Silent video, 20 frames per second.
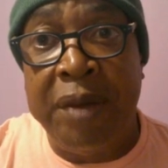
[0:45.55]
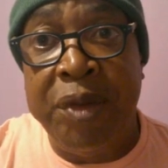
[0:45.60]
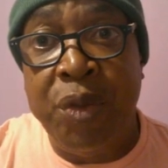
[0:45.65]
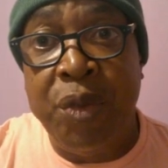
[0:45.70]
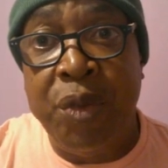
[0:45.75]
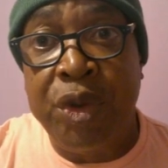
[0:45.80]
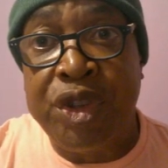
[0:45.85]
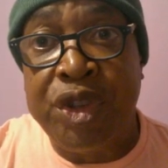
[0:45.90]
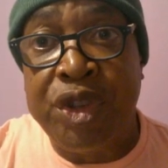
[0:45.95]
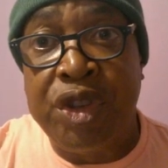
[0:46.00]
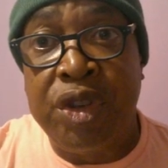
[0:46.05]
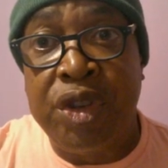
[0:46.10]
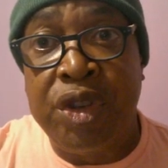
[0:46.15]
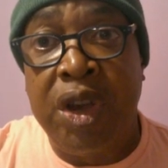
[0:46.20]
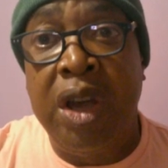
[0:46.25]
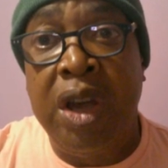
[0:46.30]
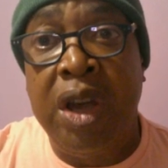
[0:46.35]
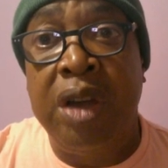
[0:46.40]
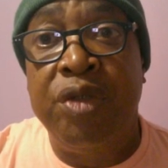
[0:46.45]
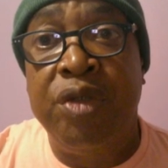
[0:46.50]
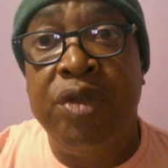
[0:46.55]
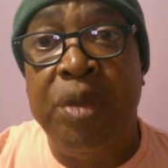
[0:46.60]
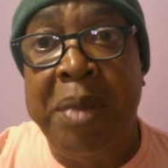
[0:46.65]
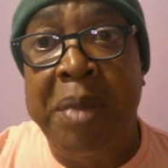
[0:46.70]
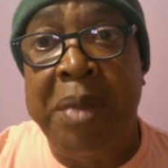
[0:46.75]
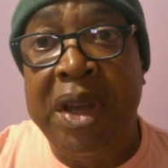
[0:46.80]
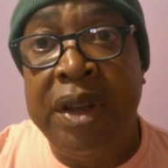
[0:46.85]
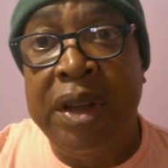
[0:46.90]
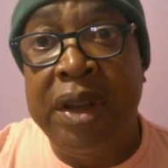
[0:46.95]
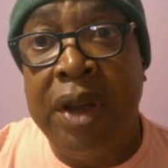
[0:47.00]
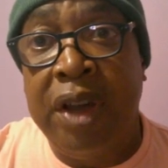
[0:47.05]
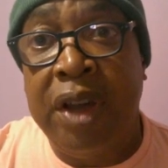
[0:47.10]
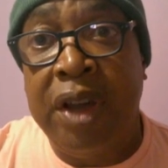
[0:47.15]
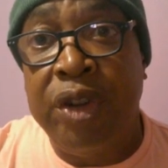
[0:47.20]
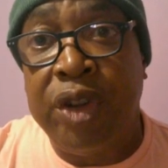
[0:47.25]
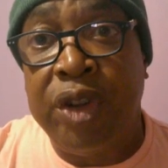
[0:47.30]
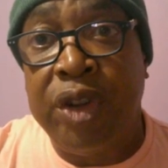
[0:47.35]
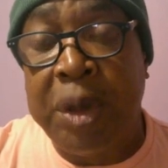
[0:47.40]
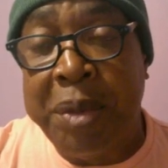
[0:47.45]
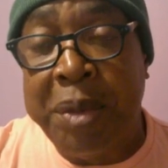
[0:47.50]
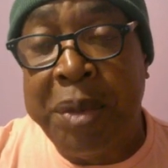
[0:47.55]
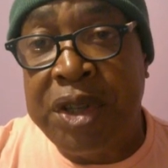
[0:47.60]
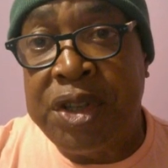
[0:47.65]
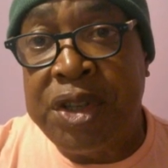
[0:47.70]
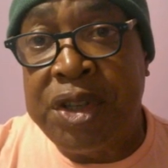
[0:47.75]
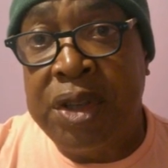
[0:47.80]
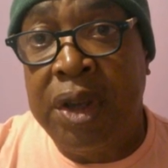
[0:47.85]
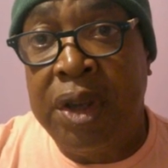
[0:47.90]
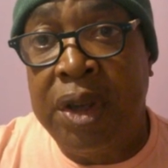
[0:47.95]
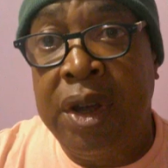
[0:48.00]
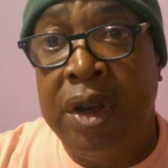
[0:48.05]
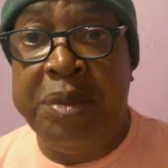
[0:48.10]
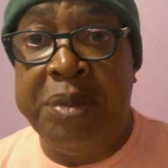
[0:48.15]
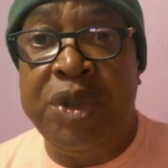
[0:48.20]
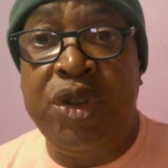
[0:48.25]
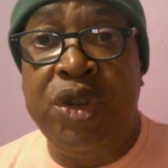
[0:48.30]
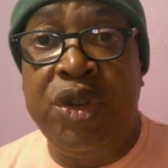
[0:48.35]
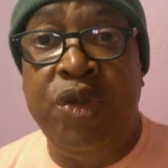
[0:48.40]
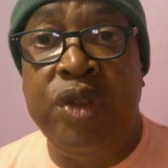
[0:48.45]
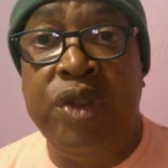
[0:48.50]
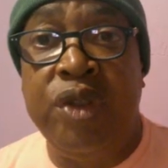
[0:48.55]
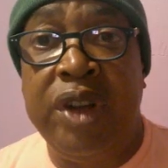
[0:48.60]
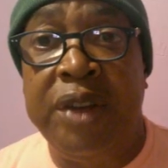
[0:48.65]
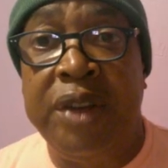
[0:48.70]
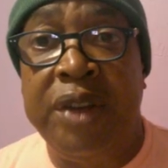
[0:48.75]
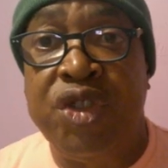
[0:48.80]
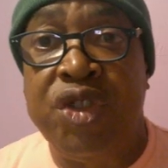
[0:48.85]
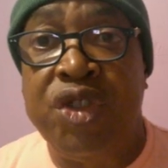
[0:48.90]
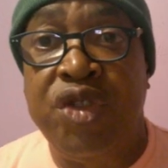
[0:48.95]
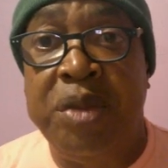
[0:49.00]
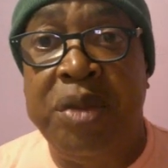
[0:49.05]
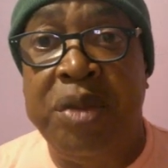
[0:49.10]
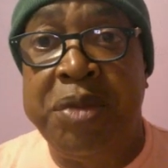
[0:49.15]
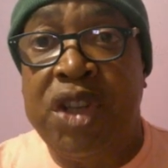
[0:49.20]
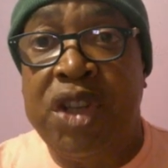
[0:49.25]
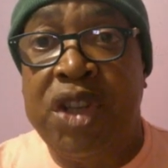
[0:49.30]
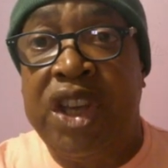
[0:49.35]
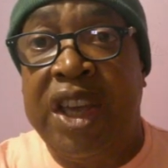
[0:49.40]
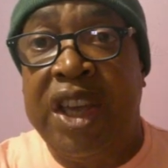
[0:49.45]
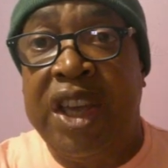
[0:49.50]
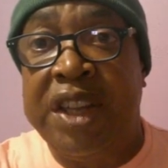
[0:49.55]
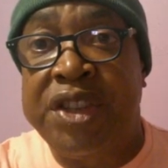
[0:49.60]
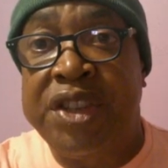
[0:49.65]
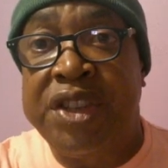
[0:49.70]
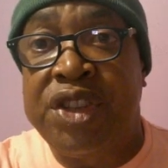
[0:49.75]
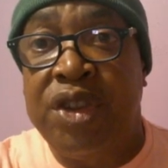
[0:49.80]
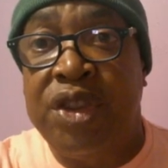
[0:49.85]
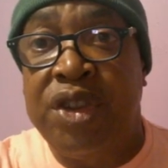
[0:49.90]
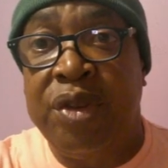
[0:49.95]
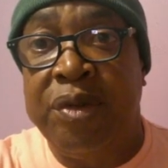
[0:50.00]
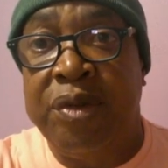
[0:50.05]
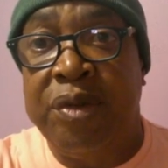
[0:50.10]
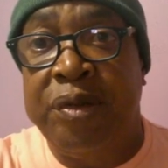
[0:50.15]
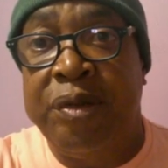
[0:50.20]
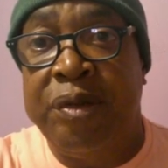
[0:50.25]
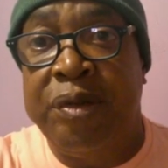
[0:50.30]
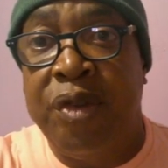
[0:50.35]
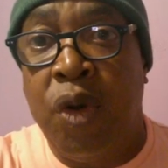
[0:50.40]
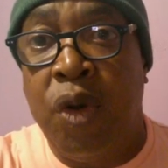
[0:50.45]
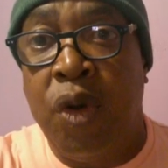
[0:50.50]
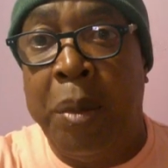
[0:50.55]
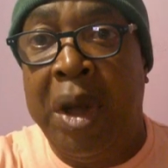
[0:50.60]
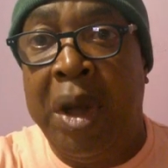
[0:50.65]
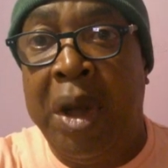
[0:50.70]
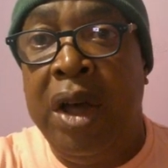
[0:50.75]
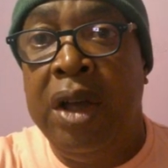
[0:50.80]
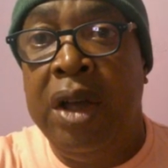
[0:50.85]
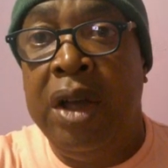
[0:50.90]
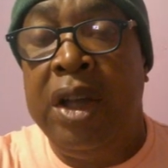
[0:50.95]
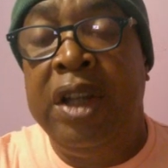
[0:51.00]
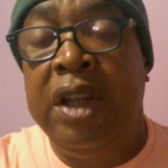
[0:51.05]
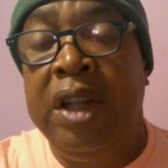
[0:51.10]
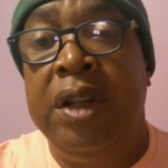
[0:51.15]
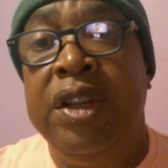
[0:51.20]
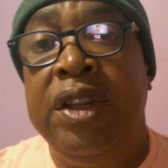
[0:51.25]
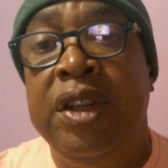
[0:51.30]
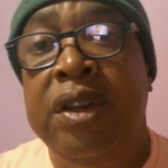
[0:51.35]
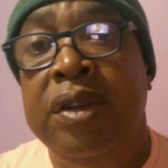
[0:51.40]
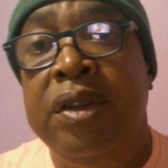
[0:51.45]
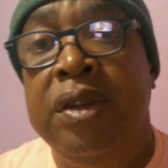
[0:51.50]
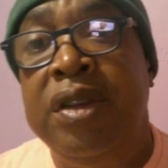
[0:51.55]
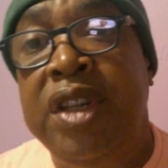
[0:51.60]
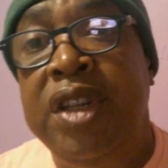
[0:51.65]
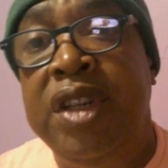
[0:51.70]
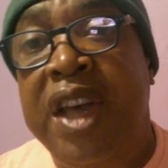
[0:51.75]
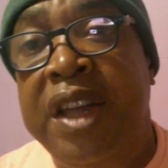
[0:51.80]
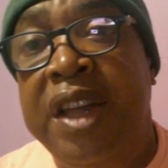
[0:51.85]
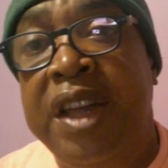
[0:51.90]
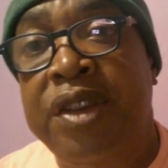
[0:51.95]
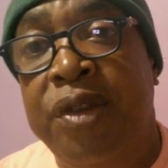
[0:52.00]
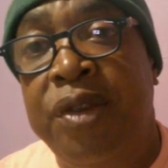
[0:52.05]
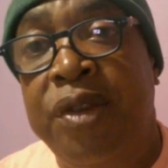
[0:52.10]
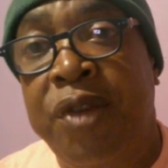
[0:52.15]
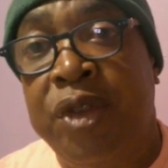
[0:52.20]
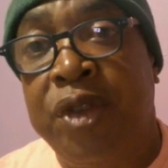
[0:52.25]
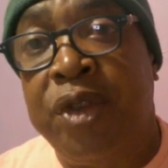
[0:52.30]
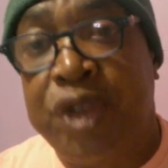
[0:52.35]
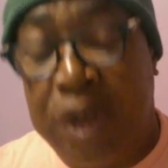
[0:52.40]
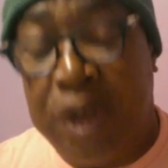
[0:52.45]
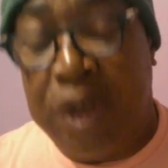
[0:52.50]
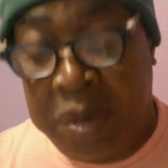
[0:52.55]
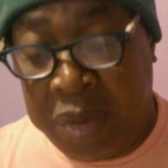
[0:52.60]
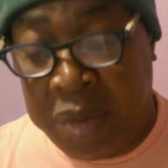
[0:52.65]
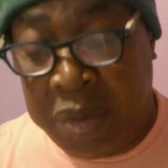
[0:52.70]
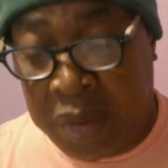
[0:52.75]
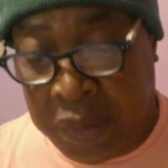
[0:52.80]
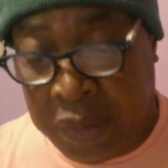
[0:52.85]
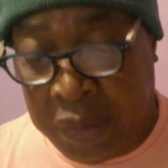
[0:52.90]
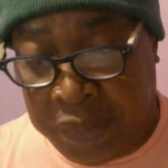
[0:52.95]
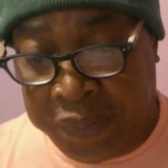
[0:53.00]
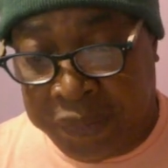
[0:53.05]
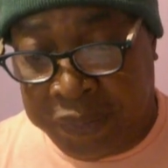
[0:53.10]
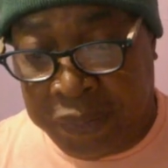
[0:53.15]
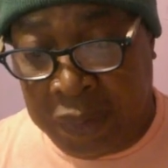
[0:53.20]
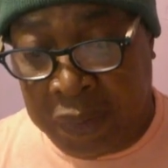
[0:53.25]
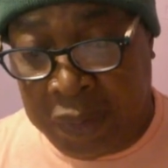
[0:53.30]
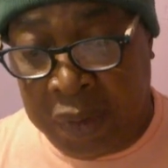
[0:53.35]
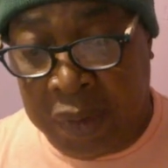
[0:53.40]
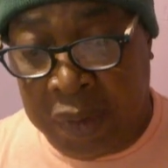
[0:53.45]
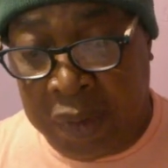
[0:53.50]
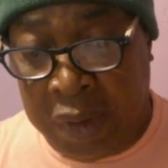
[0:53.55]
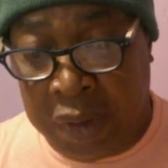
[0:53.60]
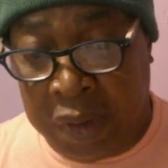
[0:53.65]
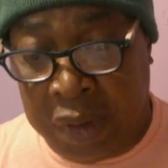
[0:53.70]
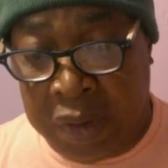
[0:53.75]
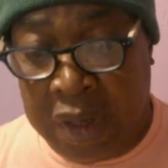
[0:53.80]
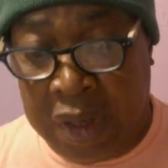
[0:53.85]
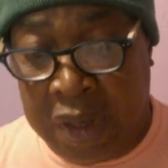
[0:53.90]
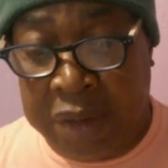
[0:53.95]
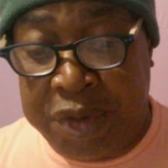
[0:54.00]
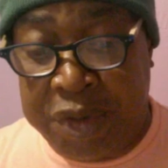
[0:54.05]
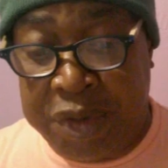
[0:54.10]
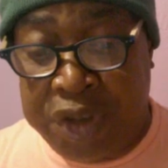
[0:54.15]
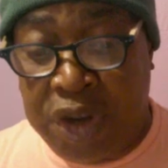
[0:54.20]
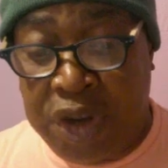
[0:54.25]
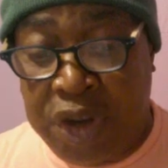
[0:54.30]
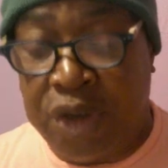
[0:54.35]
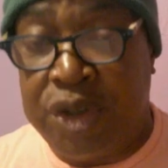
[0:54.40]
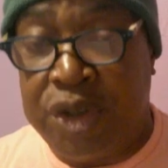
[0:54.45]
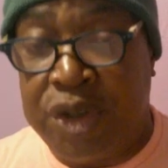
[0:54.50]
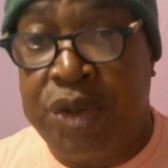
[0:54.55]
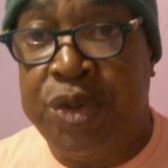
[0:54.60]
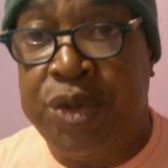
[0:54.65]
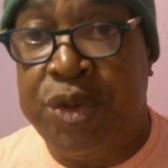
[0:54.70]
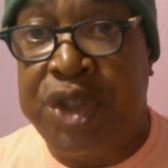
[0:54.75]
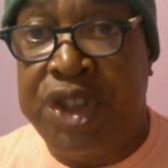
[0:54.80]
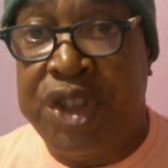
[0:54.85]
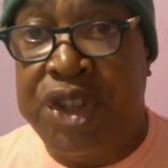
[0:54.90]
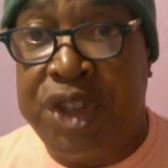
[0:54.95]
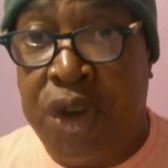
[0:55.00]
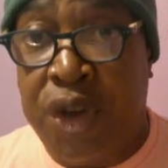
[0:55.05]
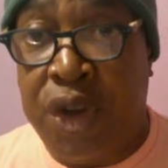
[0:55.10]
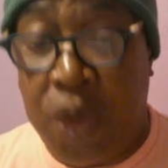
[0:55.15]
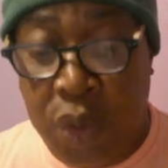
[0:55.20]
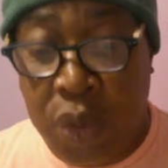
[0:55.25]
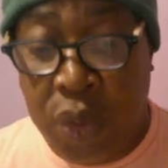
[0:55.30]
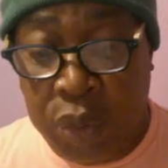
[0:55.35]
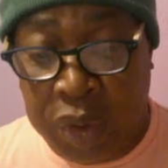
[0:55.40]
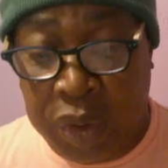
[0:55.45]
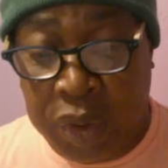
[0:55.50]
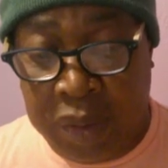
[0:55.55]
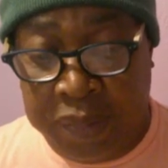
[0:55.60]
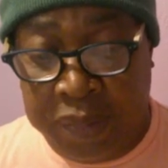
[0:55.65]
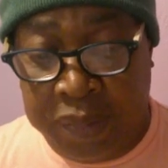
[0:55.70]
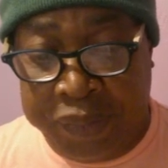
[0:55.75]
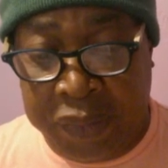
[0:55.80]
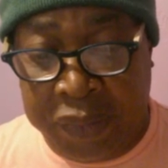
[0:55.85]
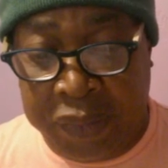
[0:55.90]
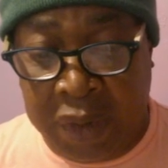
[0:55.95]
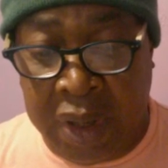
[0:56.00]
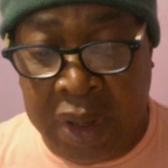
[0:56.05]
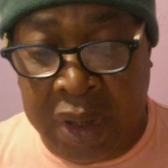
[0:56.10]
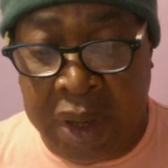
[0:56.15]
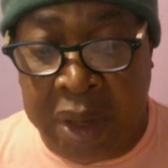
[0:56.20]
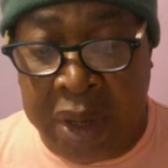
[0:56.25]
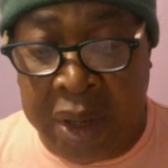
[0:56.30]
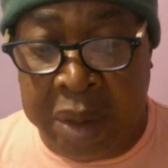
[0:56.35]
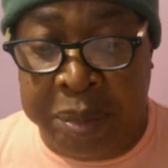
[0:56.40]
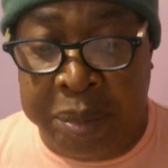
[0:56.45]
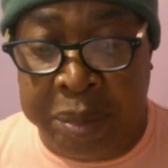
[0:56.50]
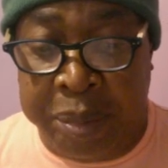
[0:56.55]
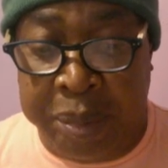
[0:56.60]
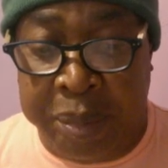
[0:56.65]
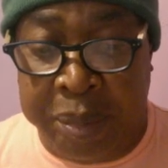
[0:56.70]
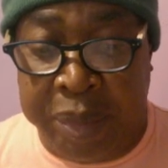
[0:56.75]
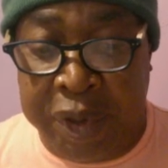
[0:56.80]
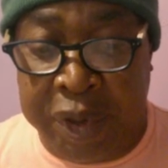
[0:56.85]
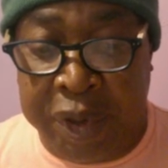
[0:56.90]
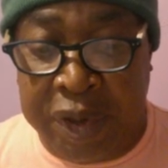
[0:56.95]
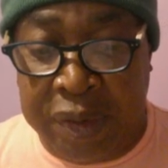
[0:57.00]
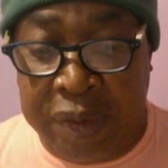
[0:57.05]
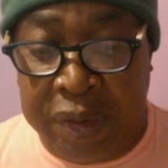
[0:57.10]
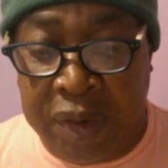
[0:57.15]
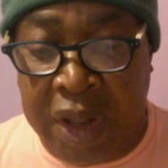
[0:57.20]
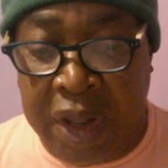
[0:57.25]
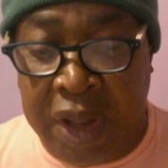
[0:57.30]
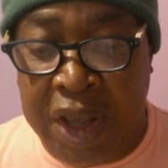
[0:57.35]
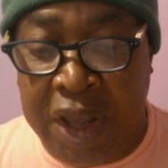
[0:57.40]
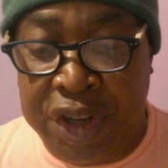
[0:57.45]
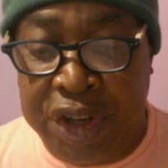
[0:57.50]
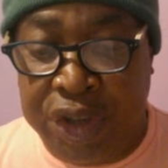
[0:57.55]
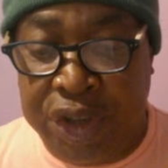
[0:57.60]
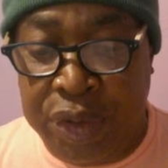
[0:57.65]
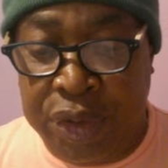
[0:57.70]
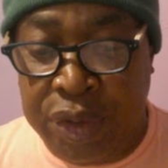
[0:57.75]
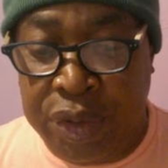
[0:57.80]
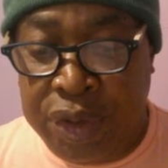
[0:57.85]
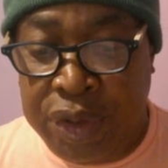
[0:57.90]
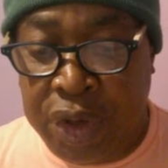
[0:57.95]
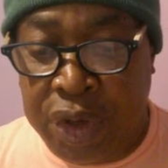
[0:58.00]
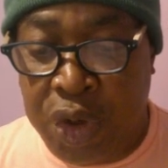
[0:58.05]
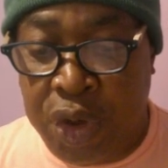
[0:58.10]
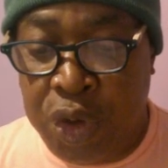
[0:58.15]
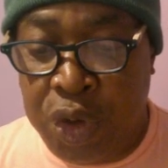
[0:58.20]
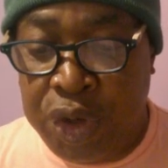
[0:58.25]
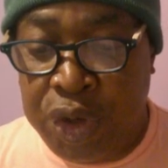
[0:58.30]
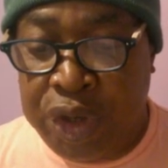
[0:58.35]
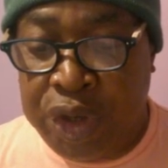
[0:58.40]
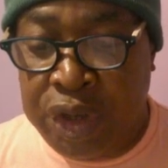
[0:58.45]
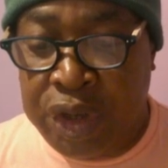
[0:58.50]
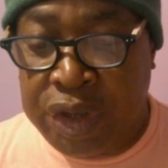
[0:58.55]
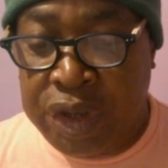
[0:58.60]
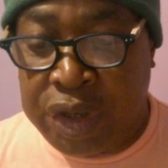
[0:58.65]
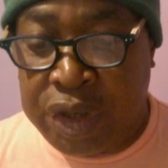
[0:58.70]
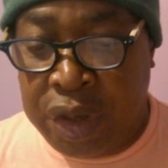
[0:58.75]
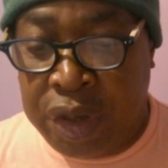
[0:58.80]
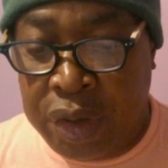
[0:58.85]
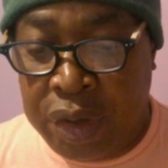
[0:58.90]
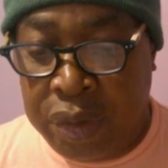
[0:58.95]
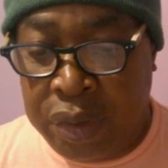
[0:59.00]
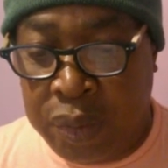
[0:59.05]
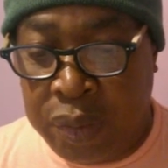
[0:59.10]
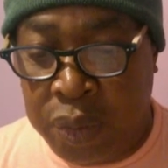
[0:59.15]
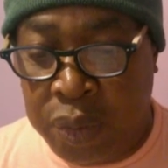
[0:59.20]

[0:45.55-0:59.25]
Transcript: If you want to remain anonymous, and I'll be doing live streams again starting from the end of October. Now this article is entitled Britain issues urgent